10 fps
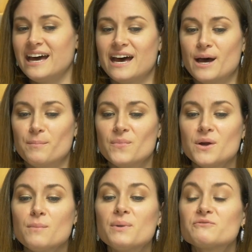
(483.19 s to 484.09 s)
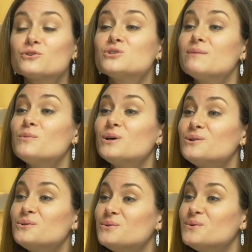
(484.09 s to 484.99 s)
But for
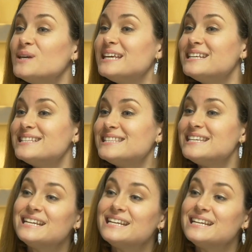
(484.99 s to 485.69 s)
someone who is